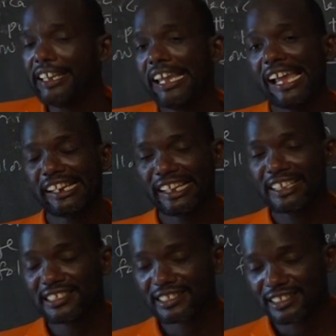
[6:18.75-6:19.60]
And
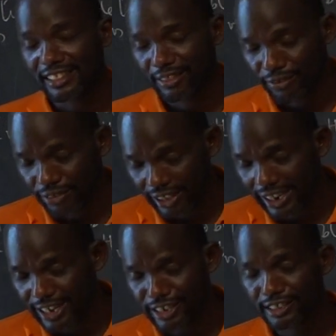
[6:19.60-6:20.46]
then in
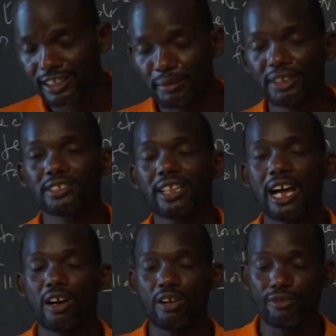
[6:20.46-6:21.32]
second semester
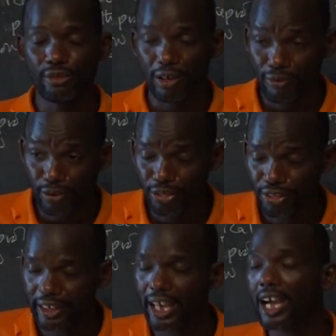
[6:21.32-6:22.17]
of your fourth
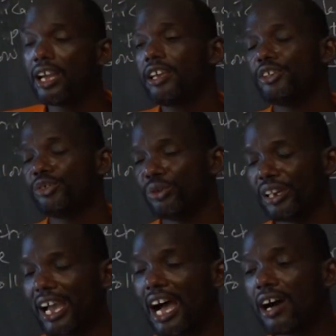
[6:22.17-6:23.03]
year, we'll
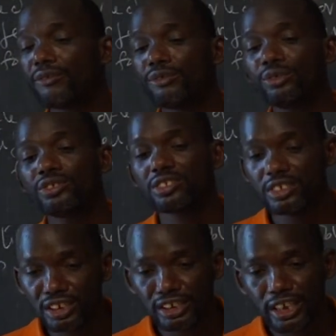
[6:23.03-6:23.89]
have
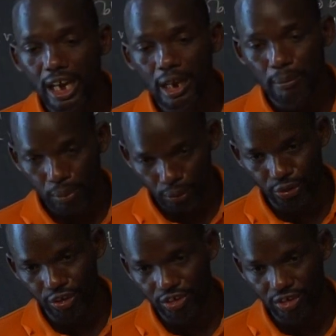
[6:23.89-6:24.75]
senior
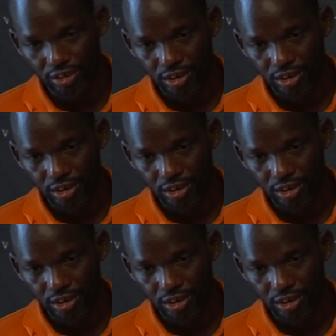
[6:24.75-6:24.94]
project.